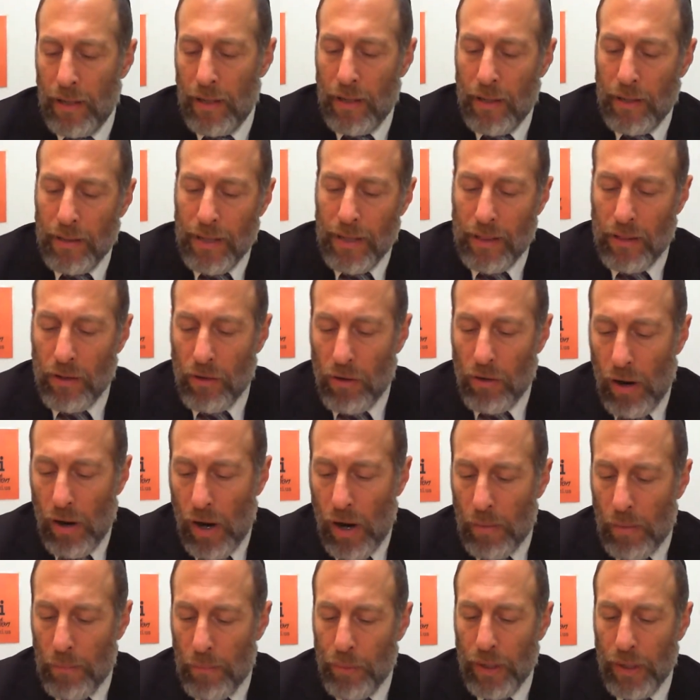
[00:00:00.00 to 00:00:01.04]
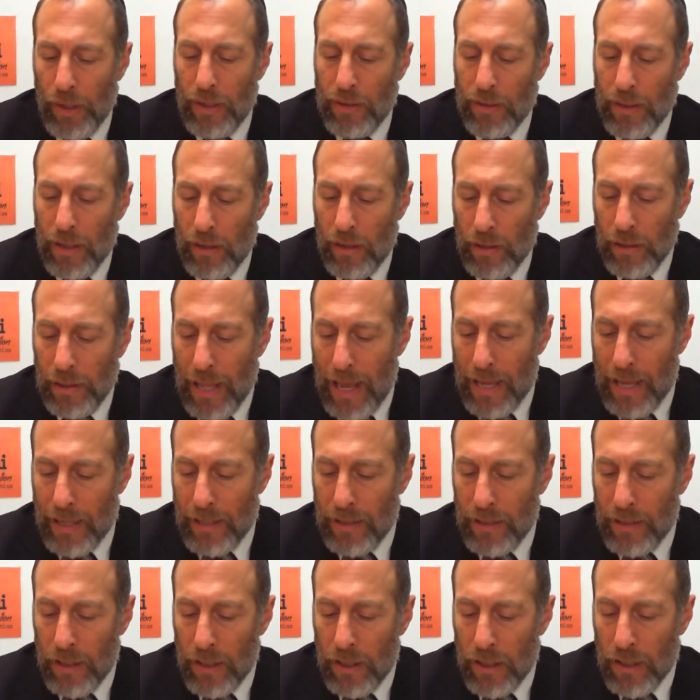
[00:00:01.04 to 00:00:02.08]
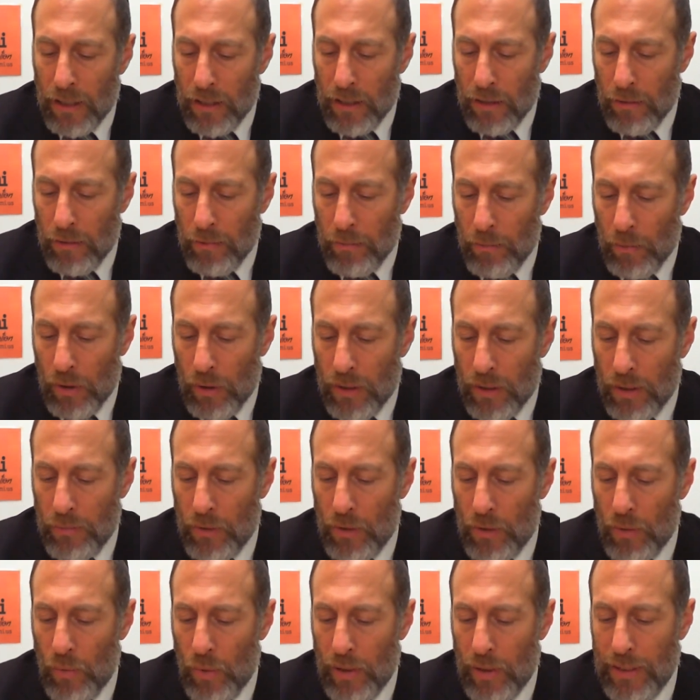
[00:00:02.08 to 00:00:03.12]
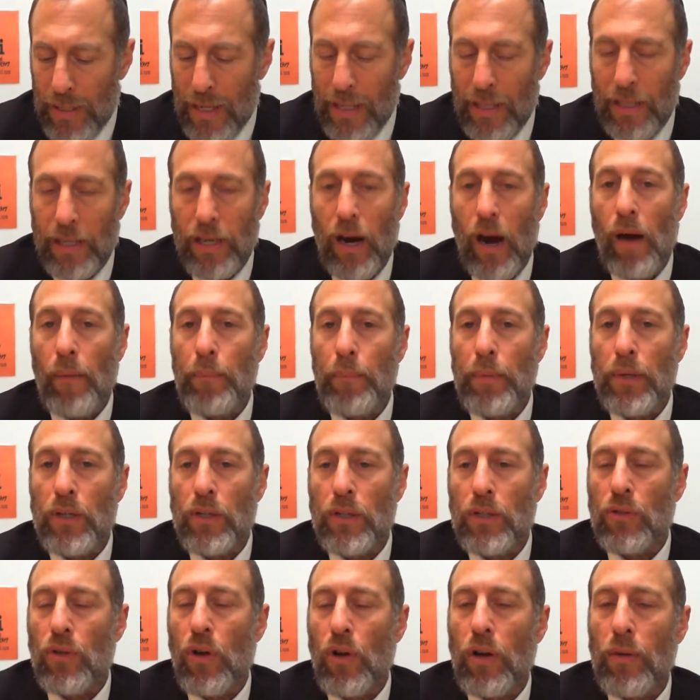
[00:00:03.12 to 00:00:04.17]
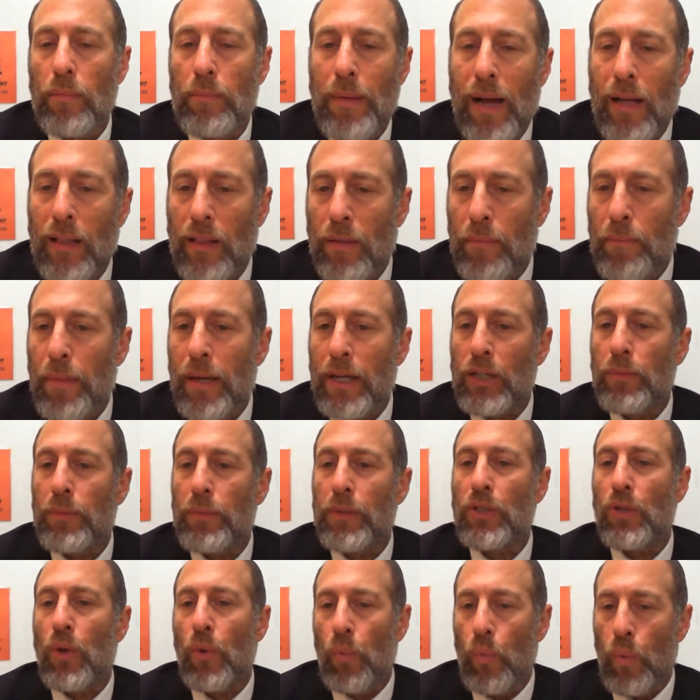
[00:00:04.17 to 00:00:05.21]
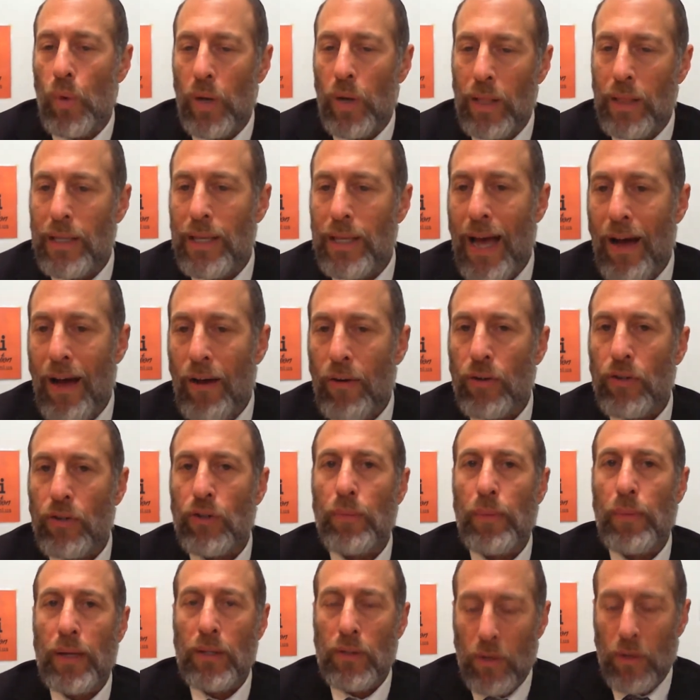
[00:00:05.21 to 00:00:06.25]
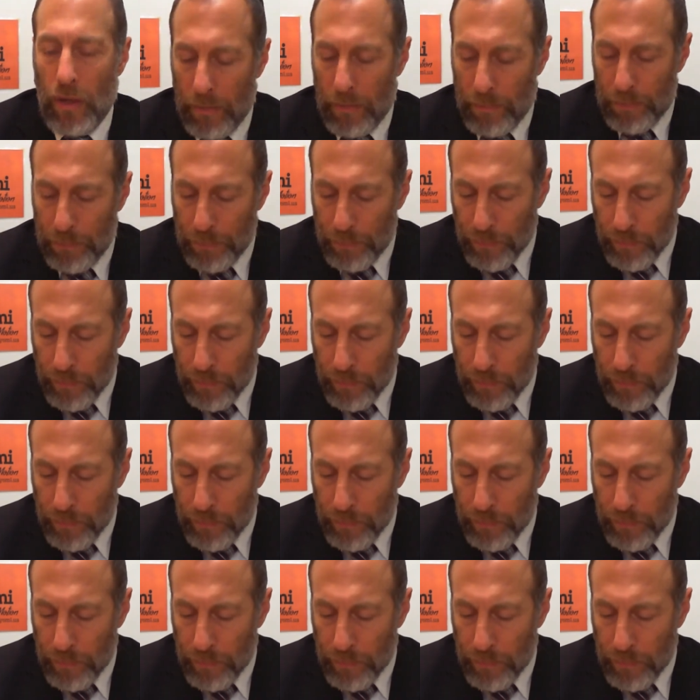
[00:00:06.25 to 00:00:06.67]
That there are bricks that are less. More seems to want to say that our Mishnah is talking about measurements with the outer cement on it.